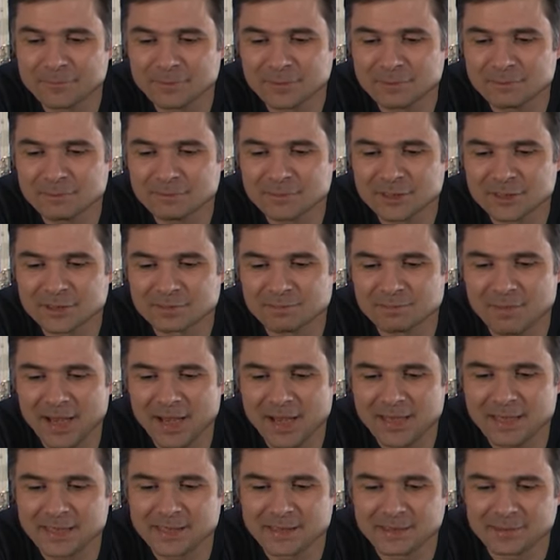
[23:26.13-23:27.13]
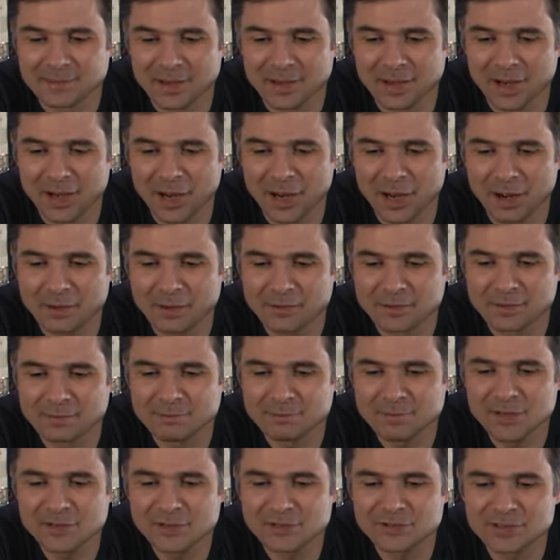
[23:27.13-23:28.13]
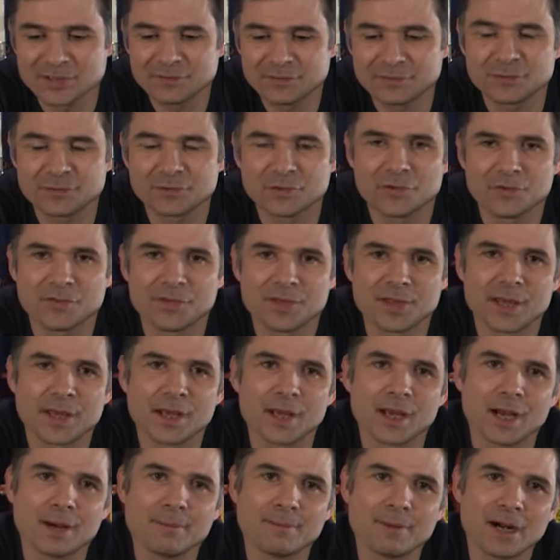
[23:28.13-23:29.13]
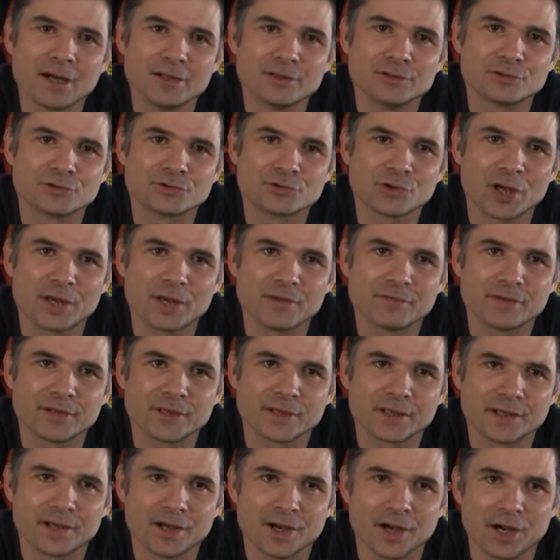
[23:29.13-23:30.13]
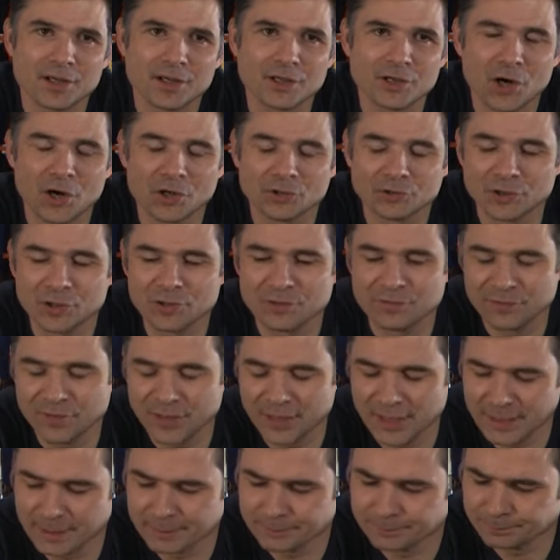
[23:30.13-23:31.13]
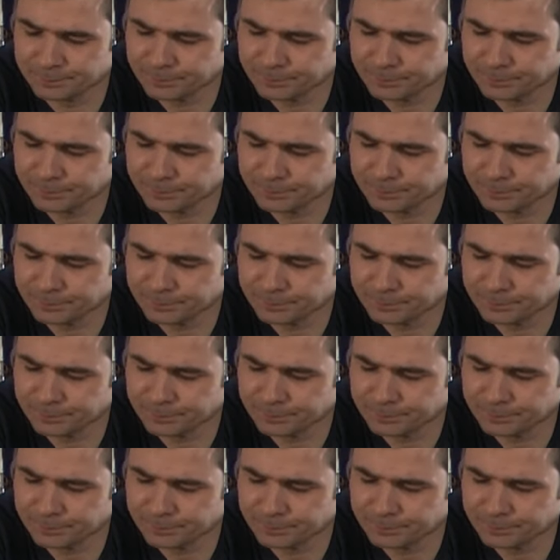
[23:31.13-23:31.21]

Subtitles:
Miss Main, the most difficult thing about driving an ROV.